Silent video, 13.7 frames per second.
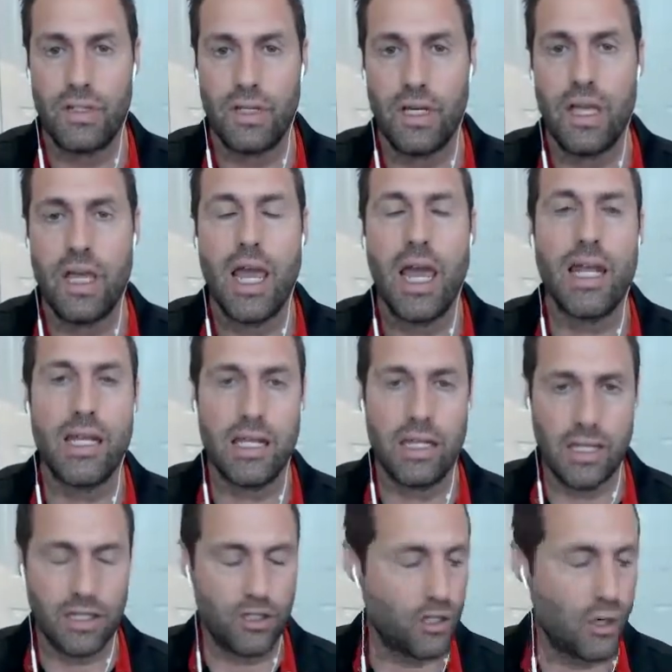And it
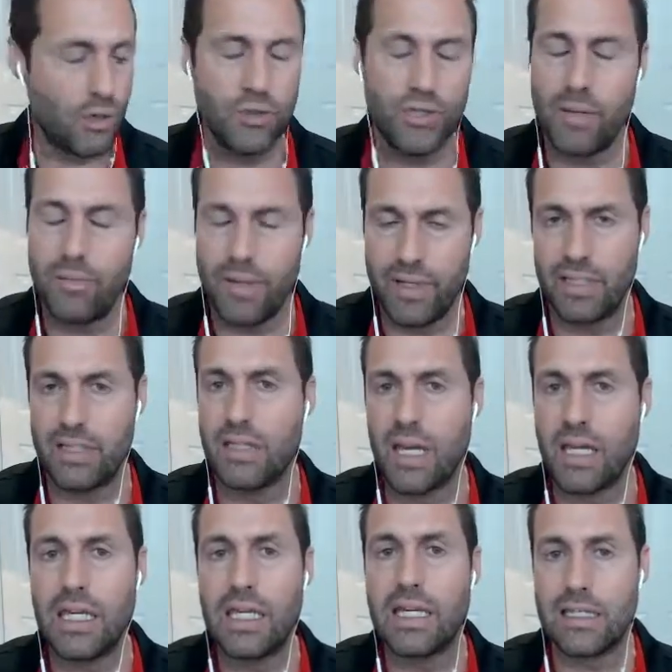shows up in the
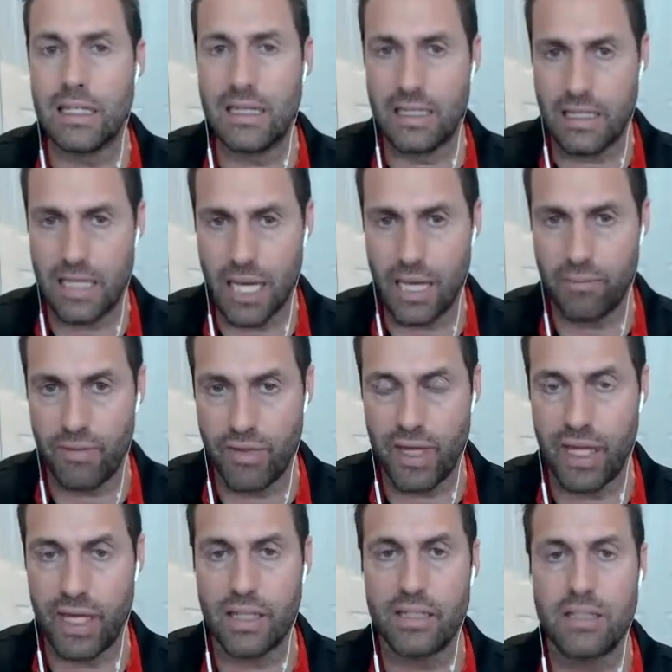psyche as the same thing.
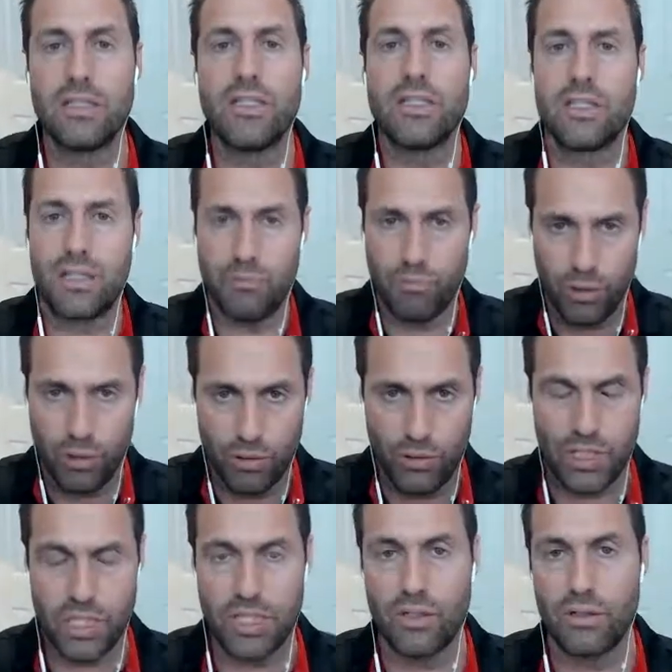It's just abusing
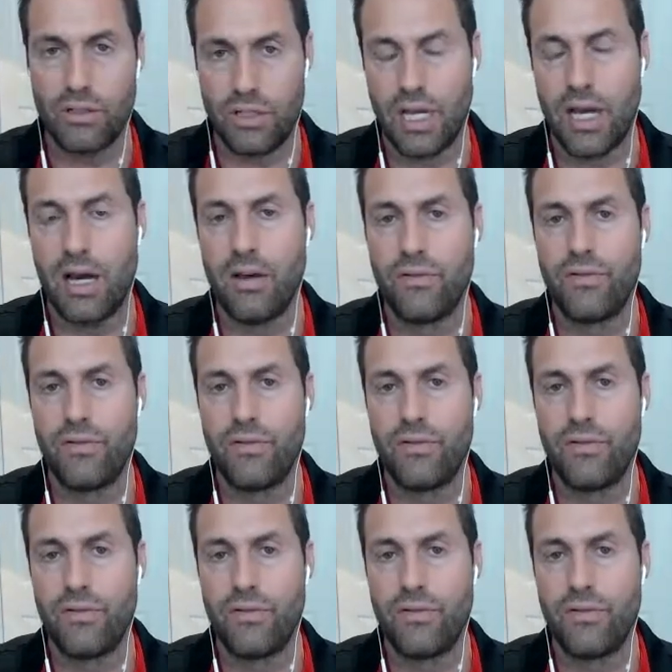yourself.